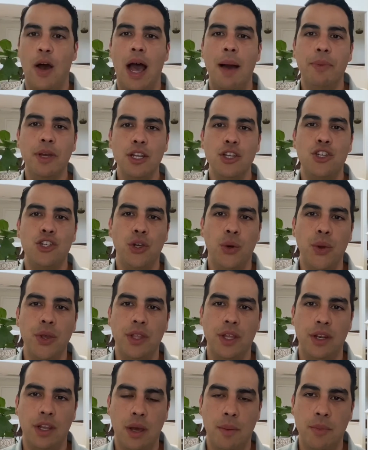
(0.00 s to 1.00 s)
I'm going to show you
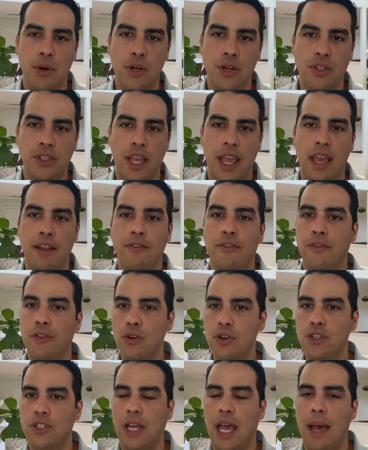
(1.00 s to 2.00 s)
the numbers, and
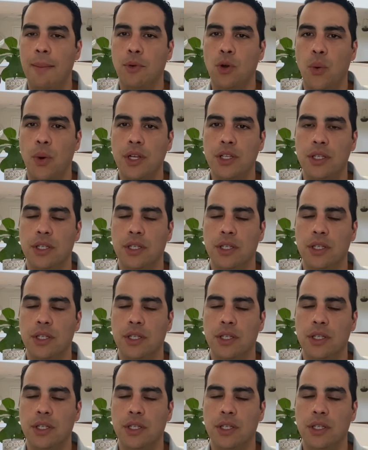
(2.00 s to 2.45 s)
first I'm going